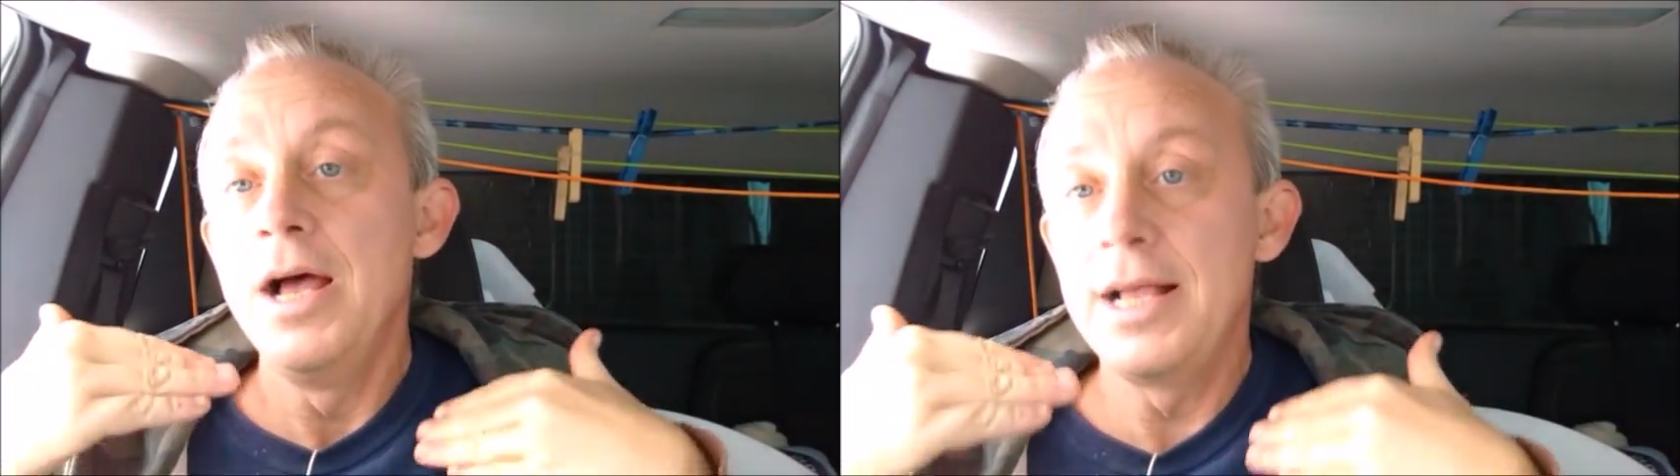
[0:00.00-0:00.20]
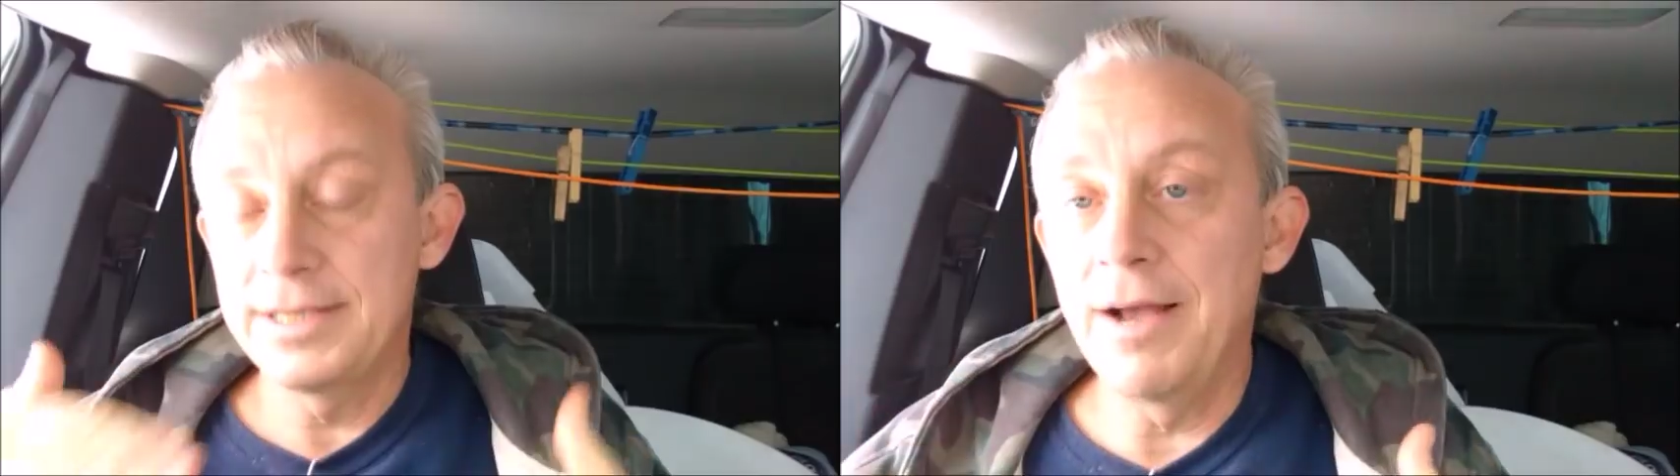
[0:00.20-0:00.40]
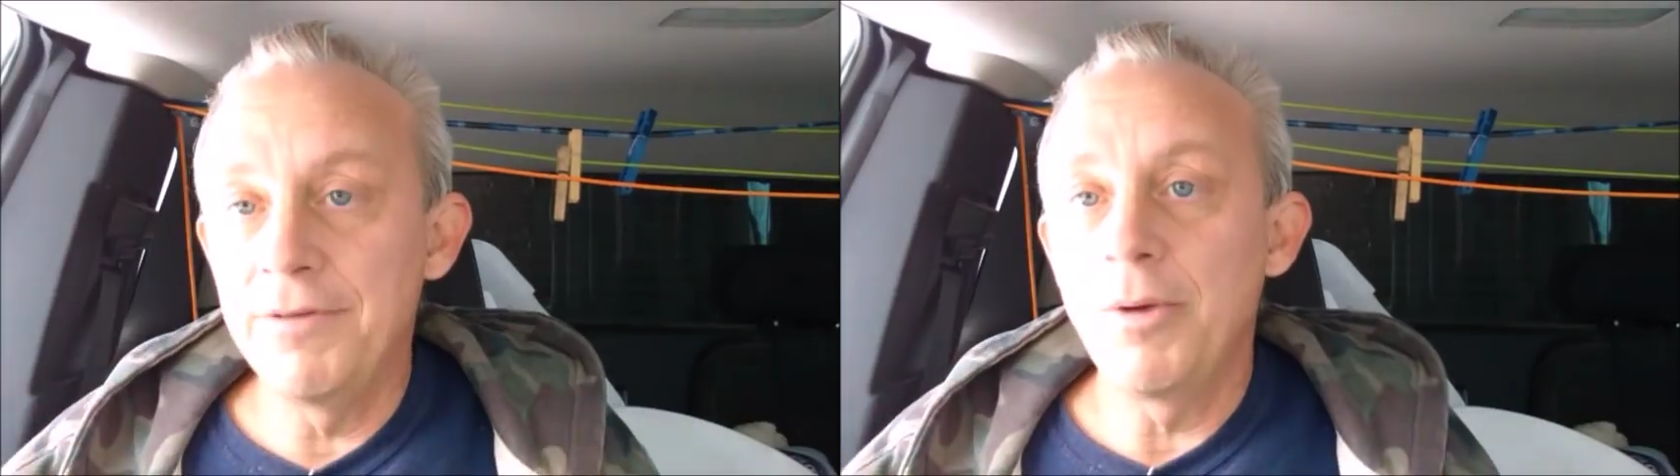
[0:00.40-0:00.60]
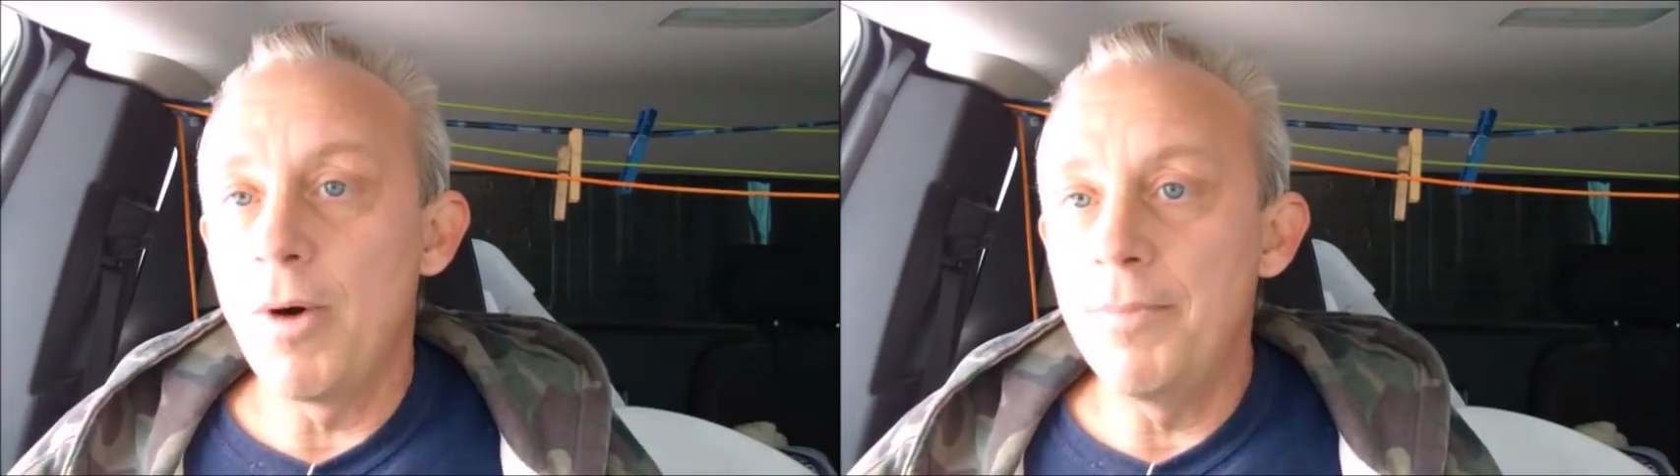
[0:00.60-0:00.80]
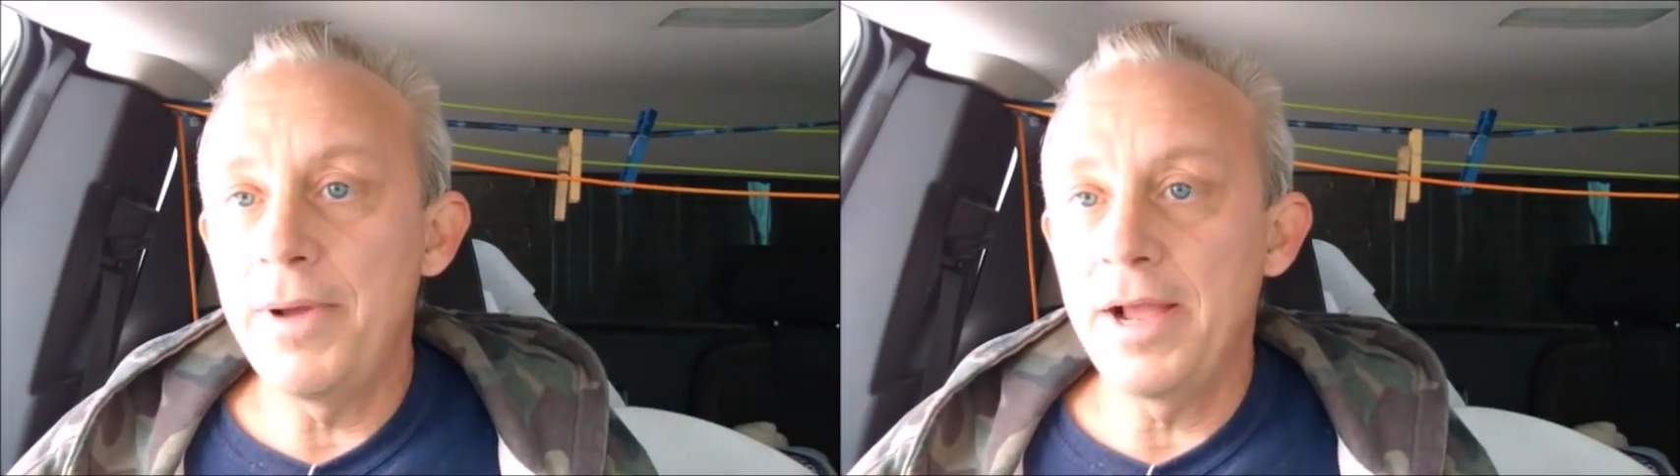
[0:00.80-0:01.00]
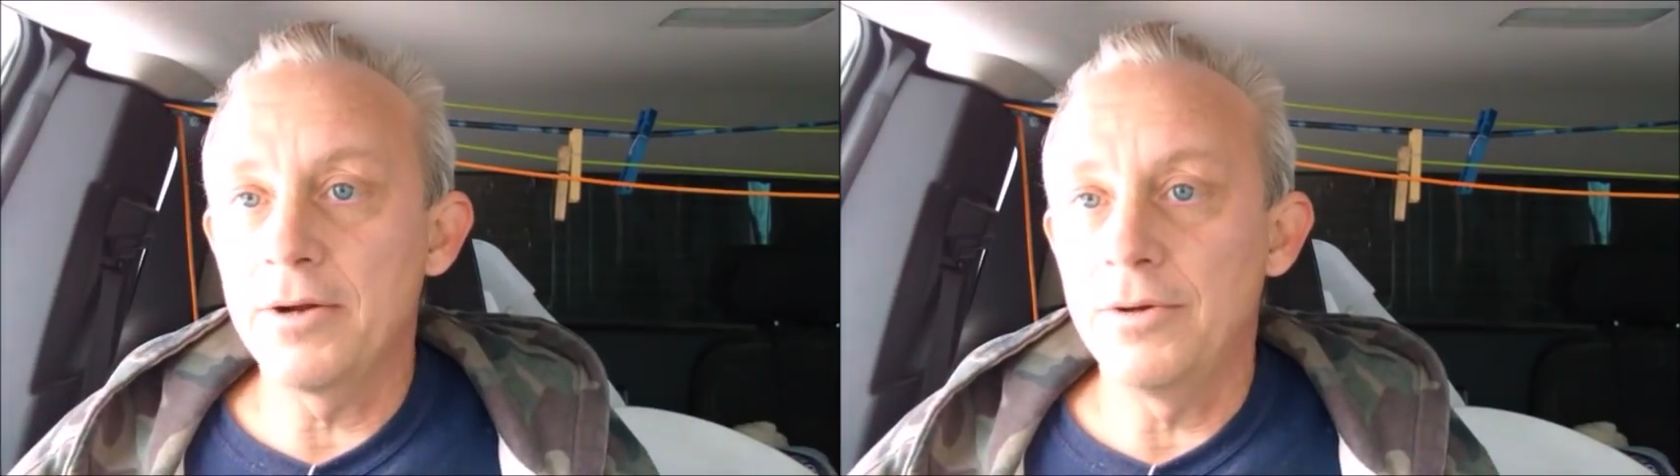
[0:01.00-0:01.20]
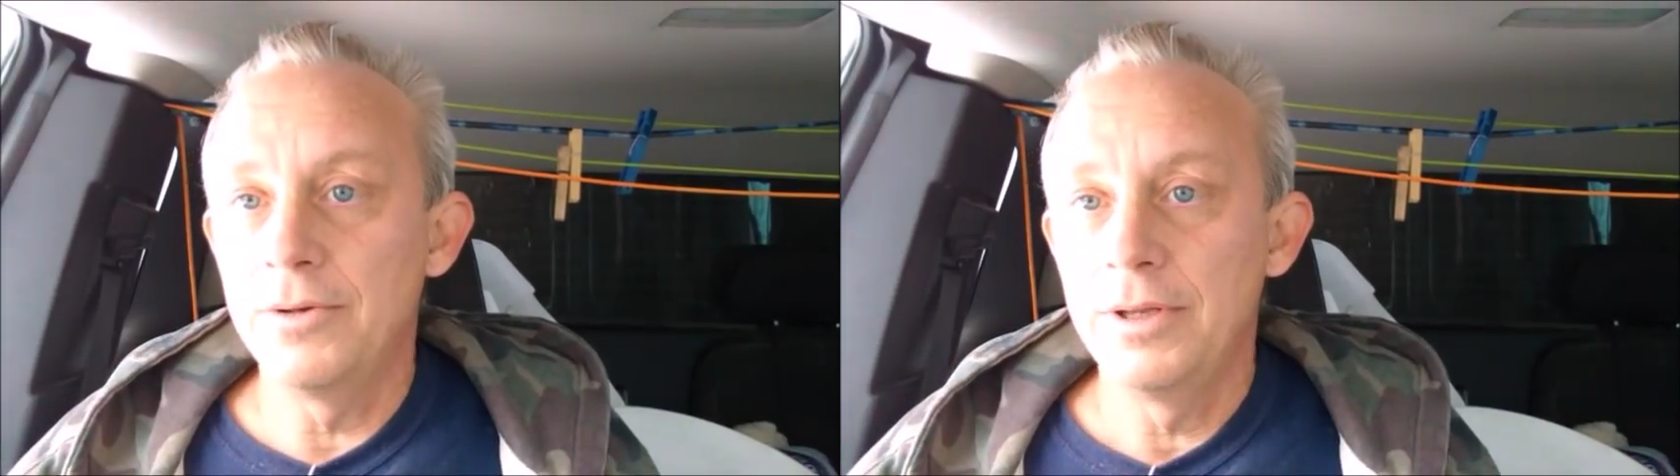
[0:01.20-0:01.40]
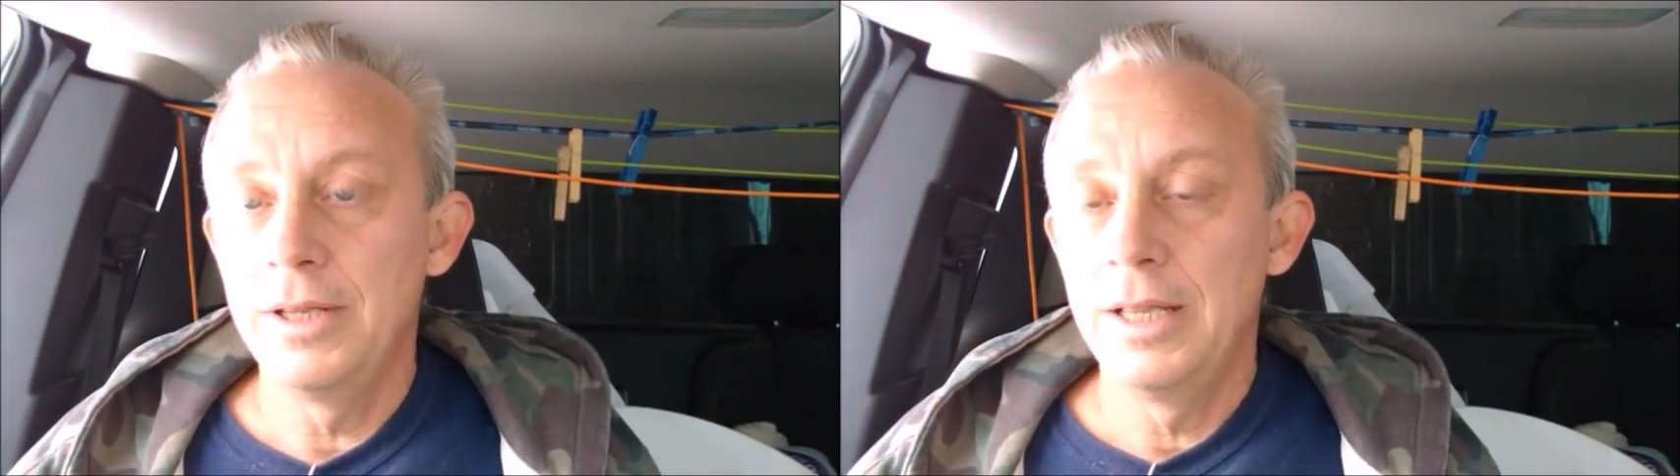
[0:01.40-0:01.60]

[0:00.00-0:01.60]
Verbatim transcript: a seventy watt panel,